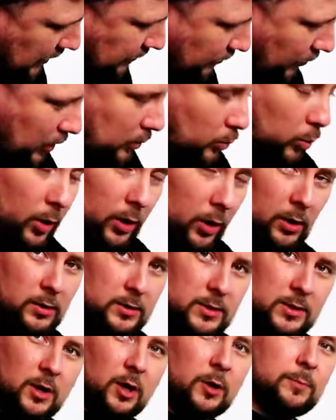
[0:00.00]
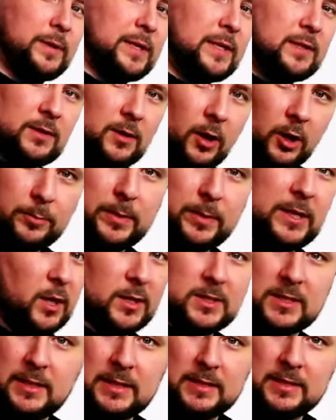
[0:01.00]
if I was, I'd be
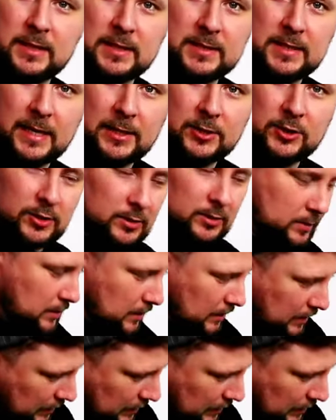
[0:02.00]
cutting into the section.